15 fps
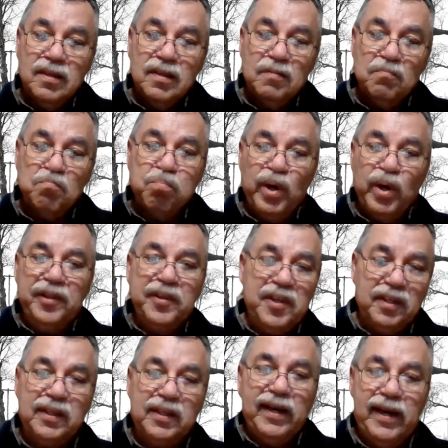
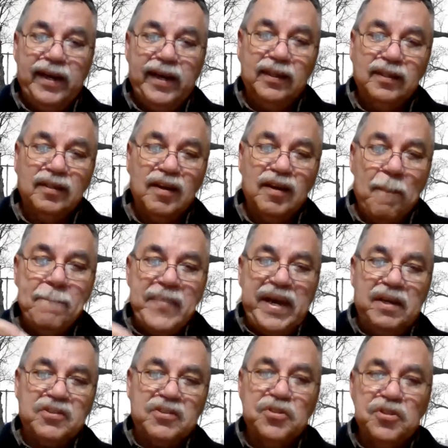brilliant guy, a
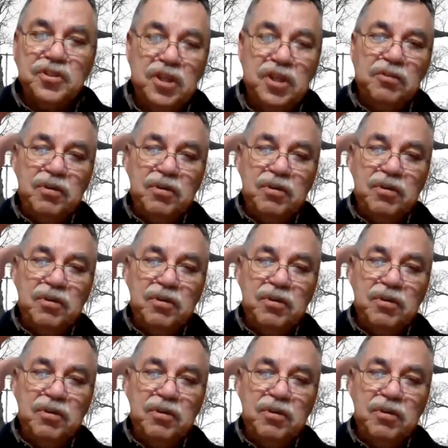master's degree